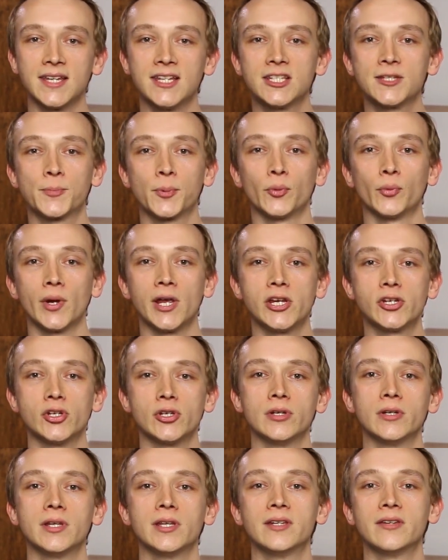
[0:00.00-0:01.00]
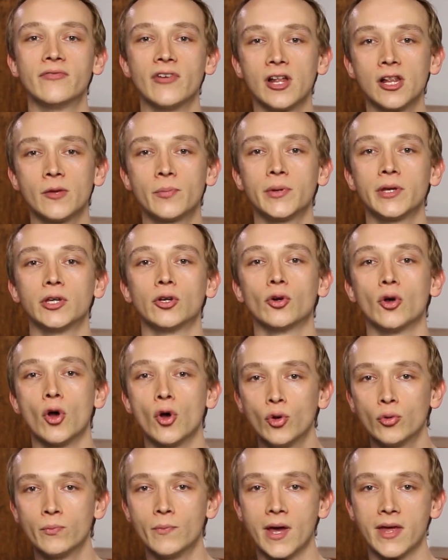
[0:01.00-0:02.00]
inspiration in developing your
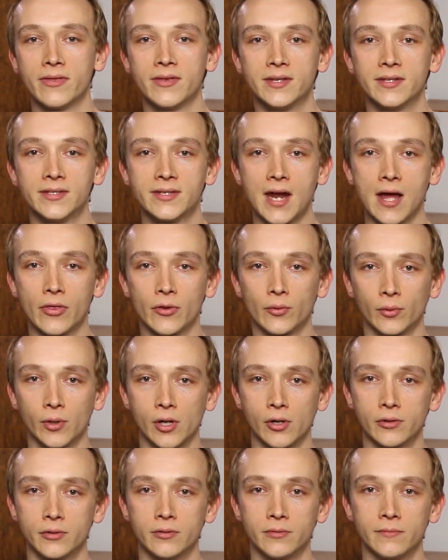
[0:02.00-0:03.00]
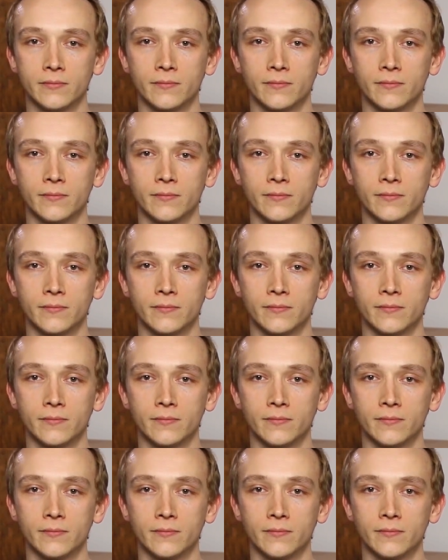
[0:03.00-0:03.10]
own methods down the road.